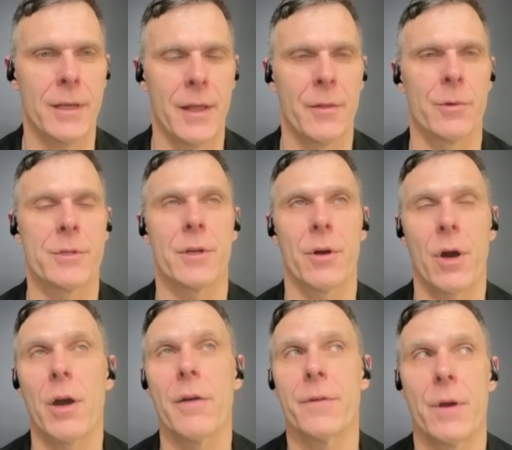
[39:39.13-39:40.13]
In other words, there
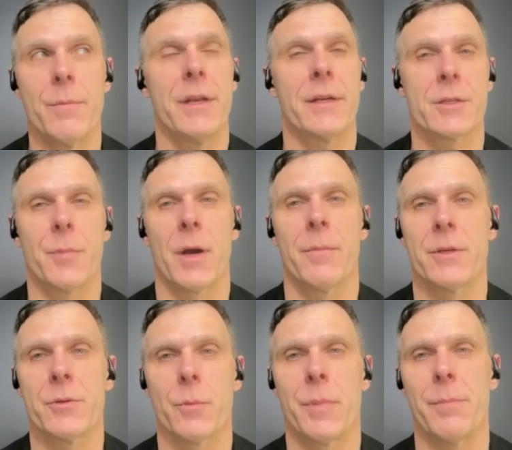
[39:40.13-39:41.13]
aren't very many
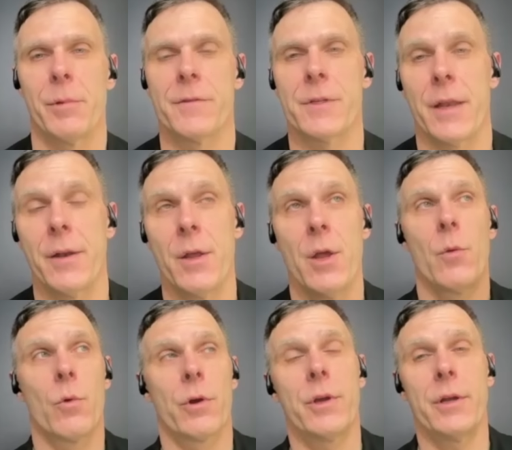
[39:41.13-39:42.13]
experiments where people have said,
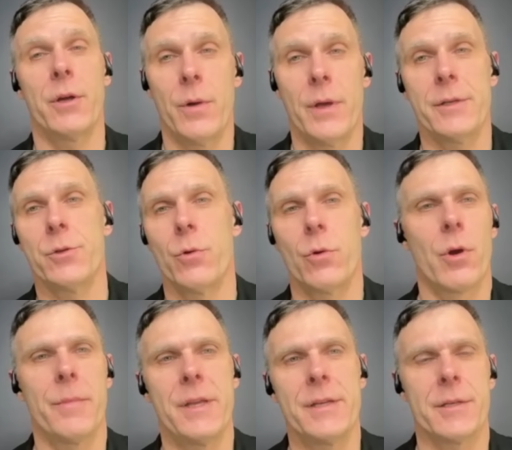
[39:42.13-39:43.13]
we're going to go in, do a
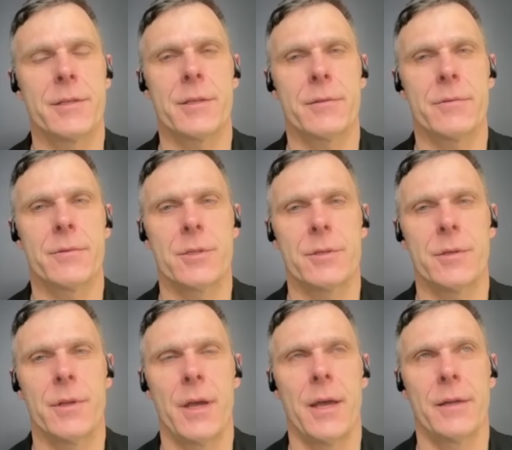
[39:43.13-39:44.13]
hormesis
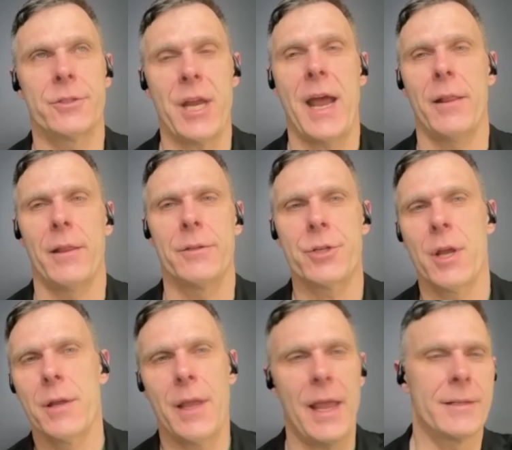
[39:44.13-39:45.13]
challenge
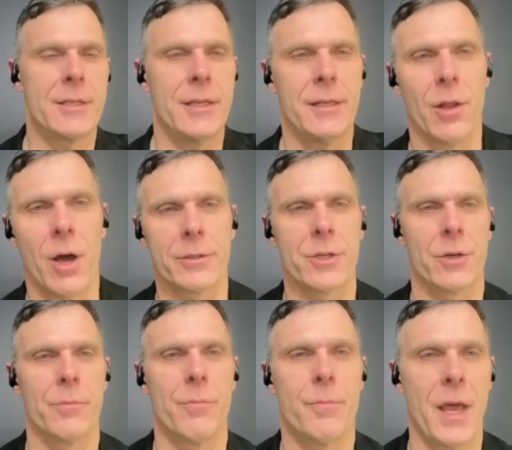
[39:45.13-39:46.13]
and see
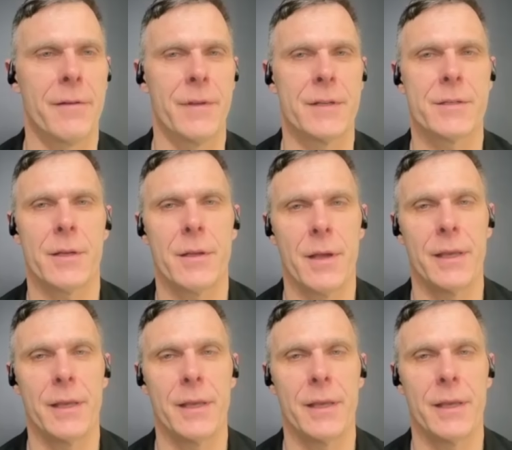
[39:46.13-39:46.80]
long-term benefits.